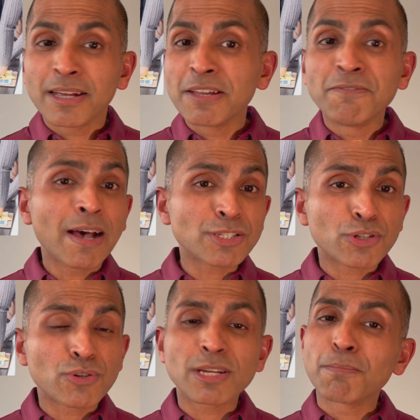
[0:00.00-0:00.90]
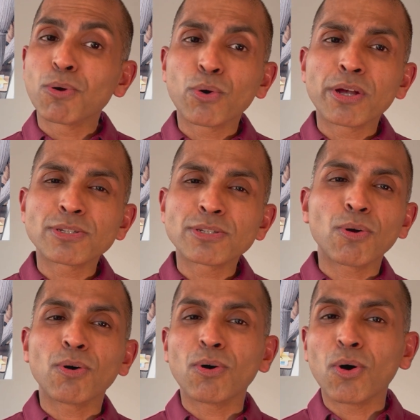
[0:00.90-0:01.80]
Investors and employees are
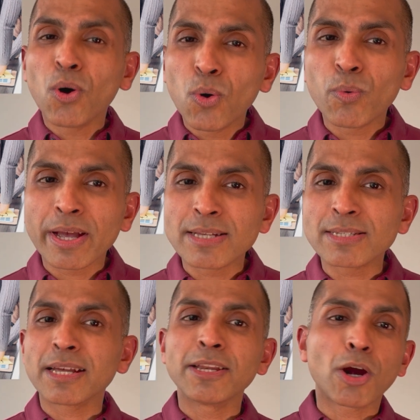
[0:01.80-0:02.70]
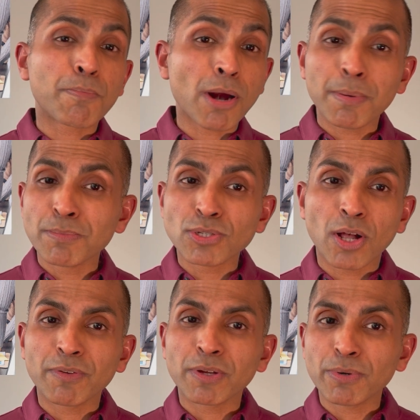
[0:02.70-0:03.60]
always in our
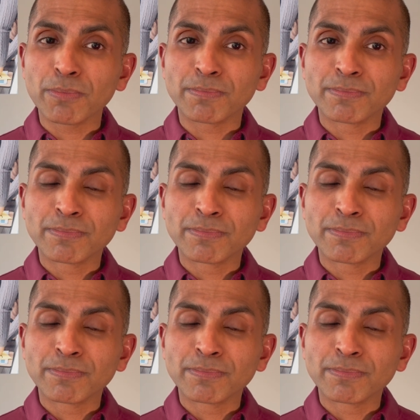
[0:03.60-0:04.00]
problem-solving room.